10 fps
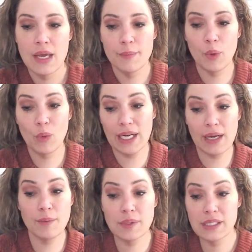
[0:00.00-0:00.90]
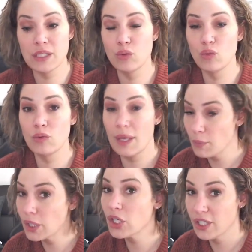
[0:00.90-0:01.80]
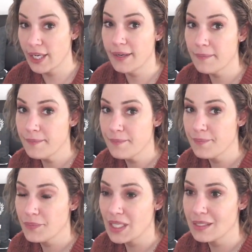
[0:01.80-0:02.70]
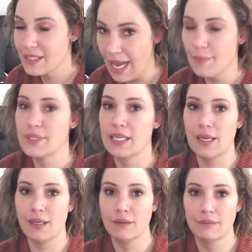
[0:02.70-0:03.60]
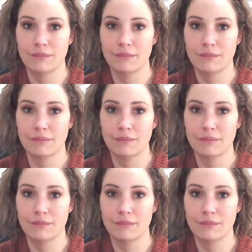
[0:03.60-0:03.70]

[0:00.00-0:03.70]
But when it comes to them learning, stop singing.